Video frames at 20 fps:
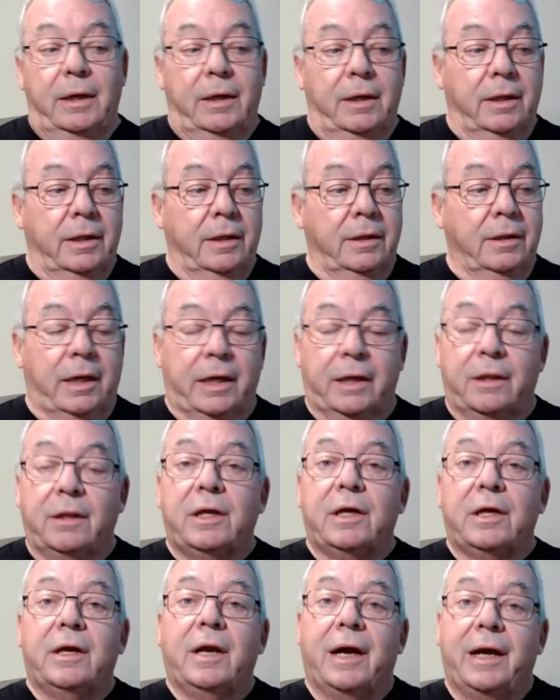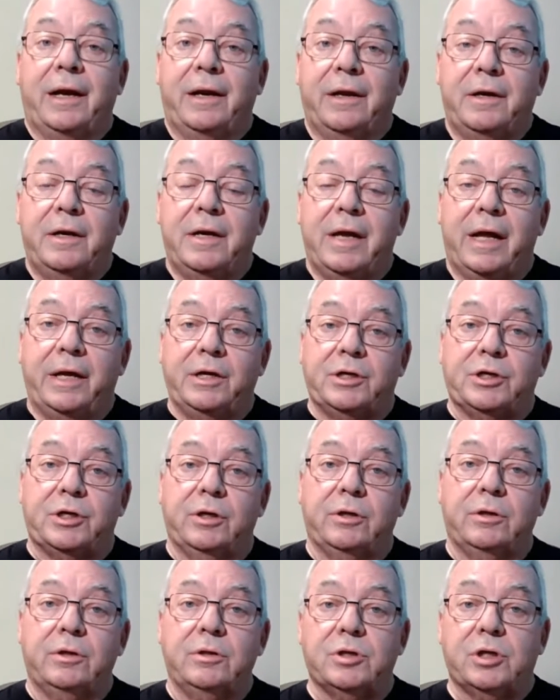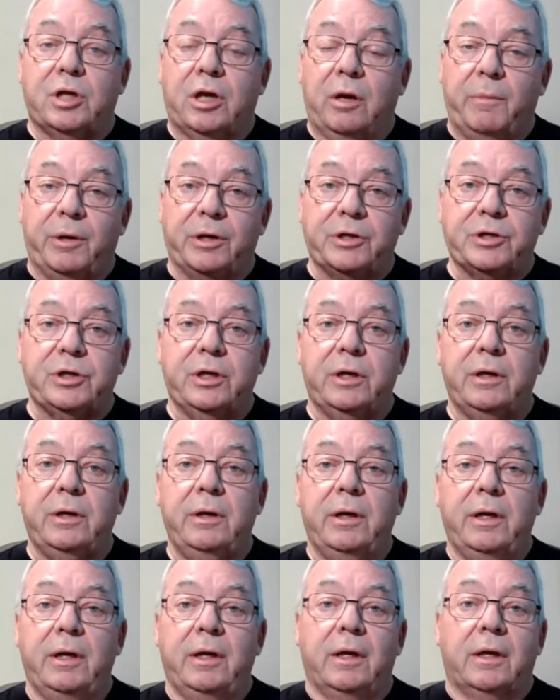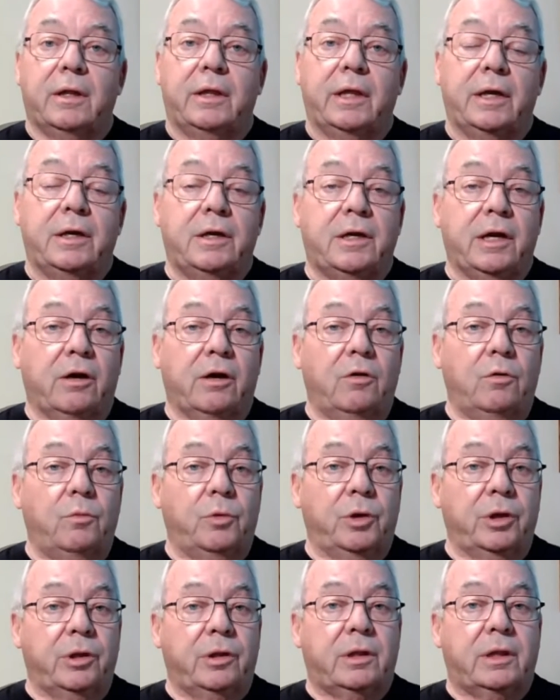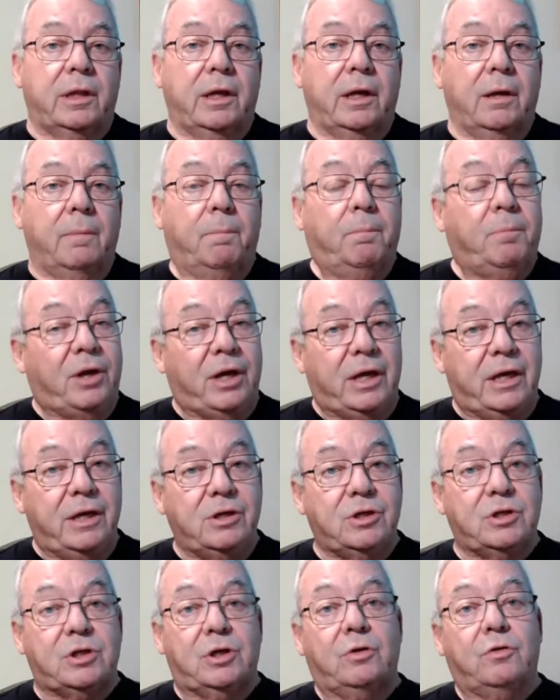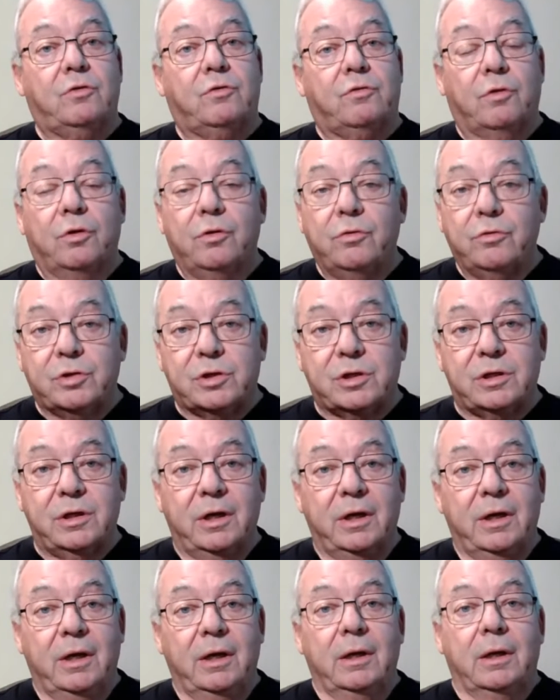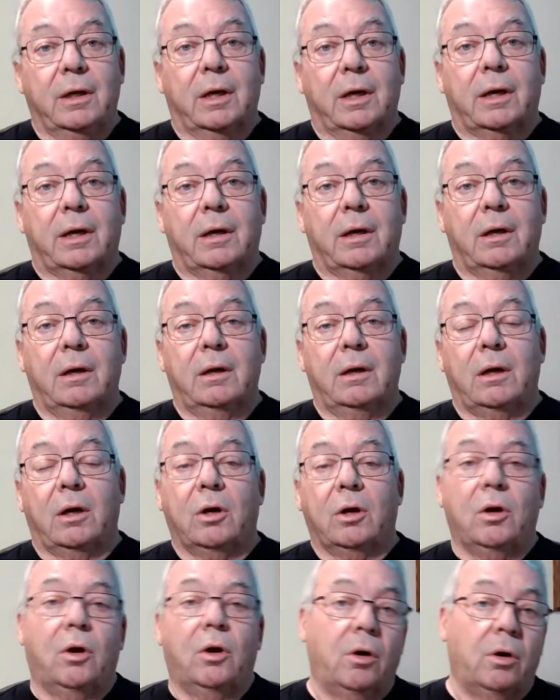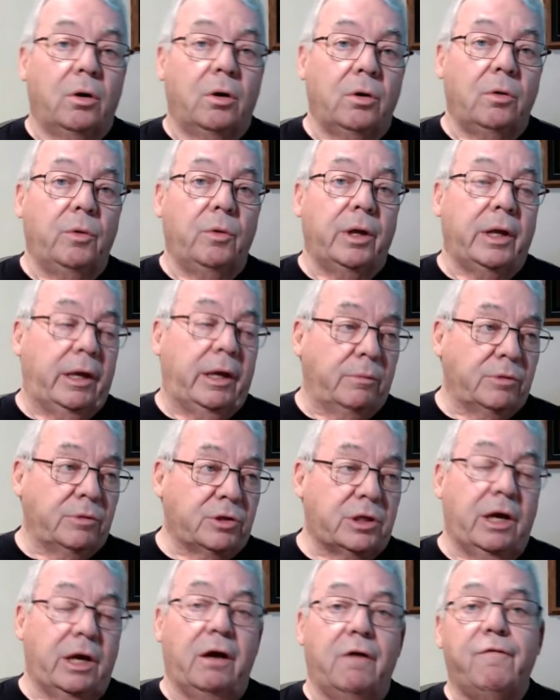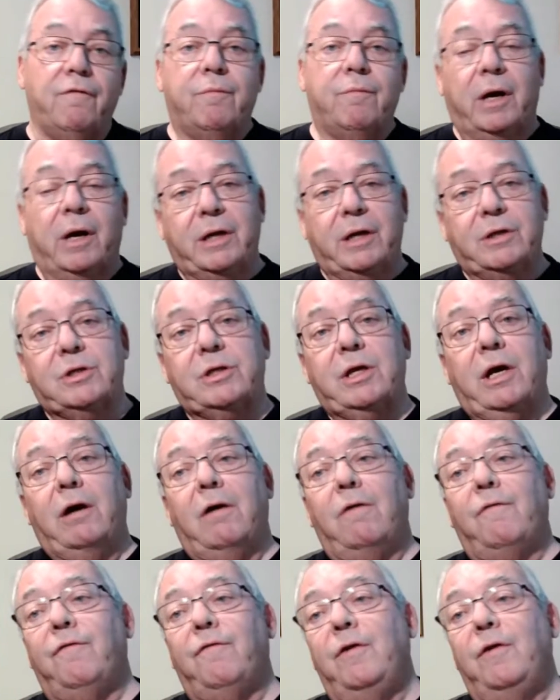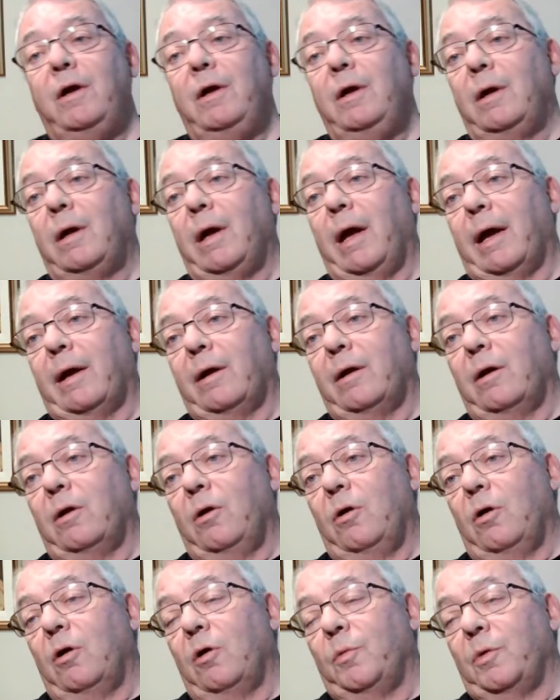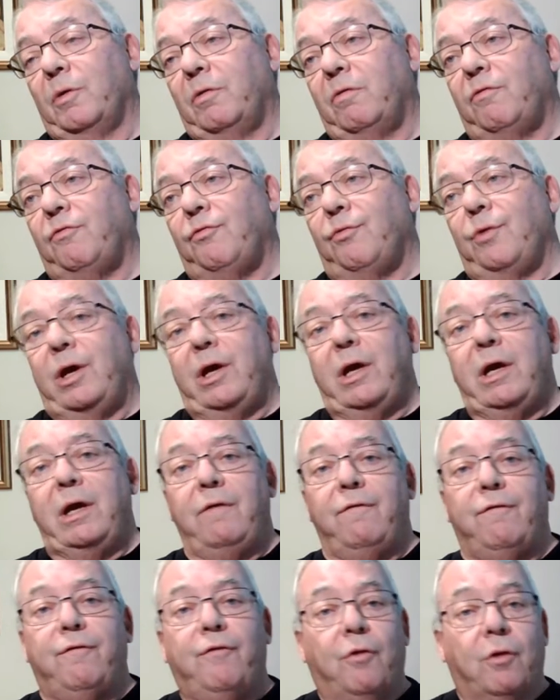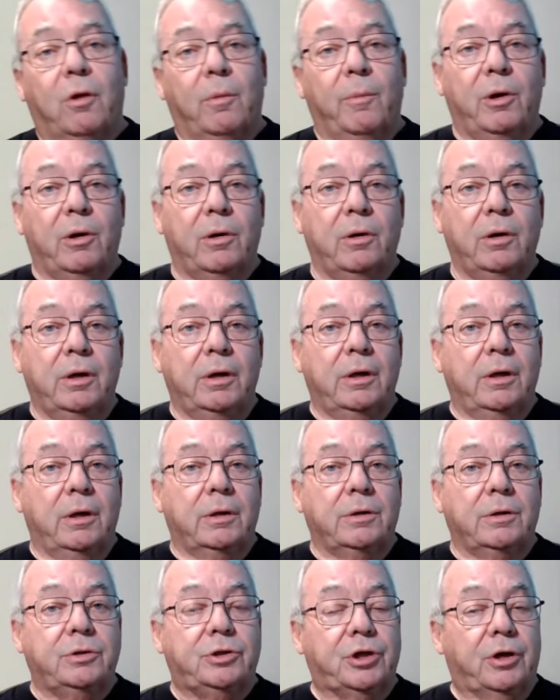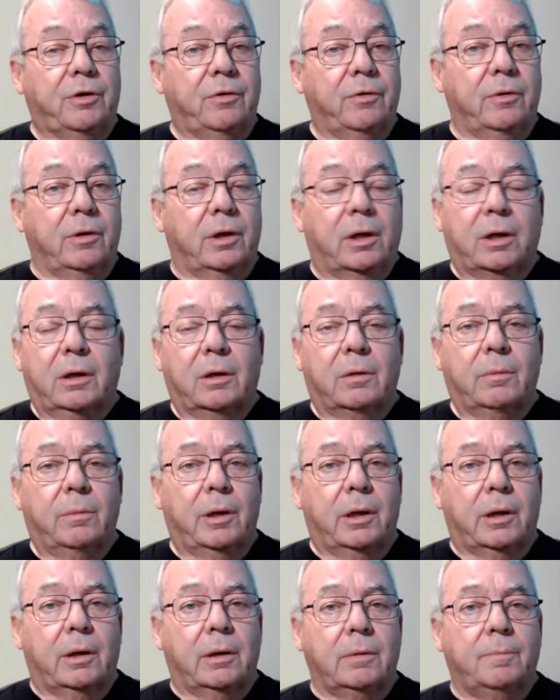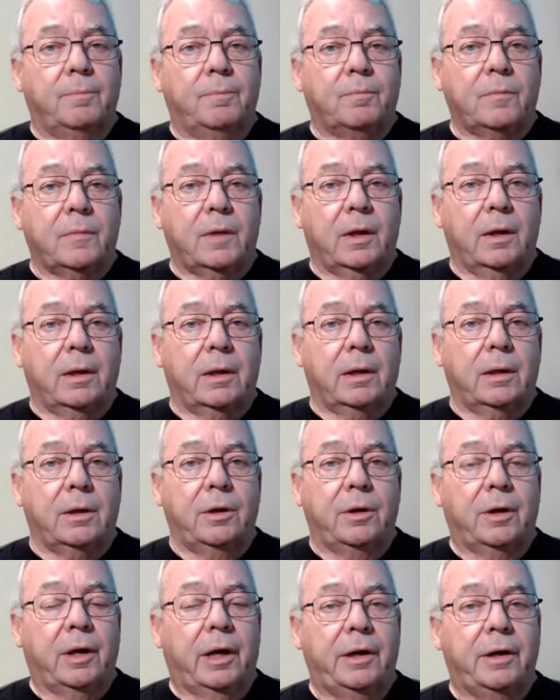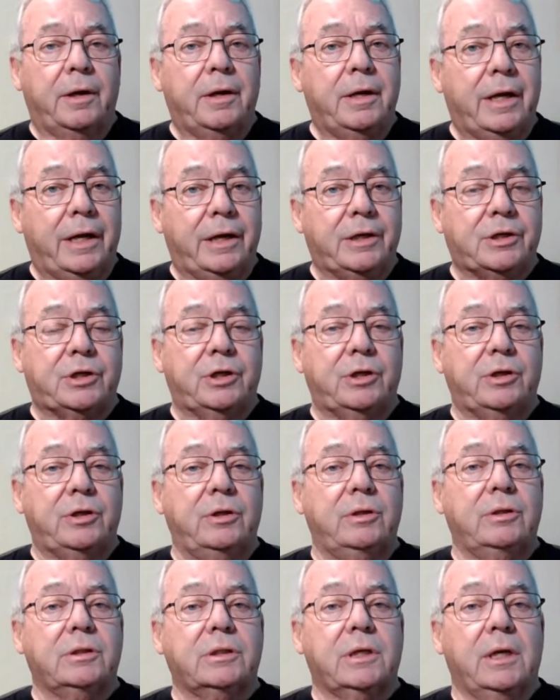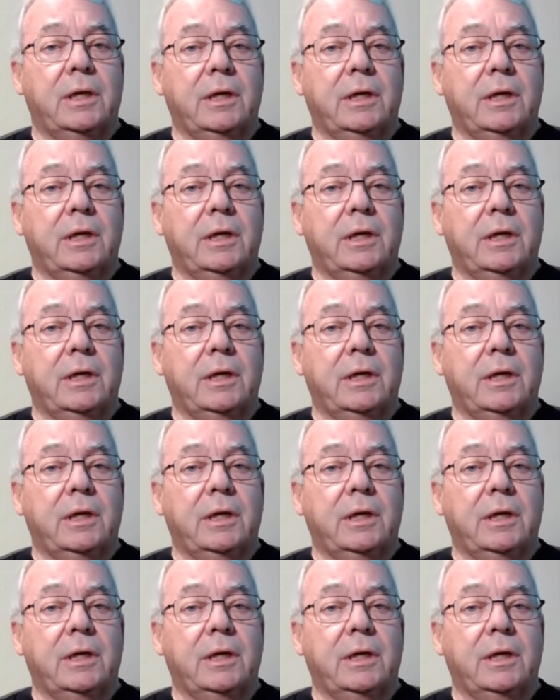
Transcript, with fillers: in, in, the United Nations Commission that dealt with uh, peace and truce, uh, along with himself, myself, and along with three former general uh, um, uh, United Nations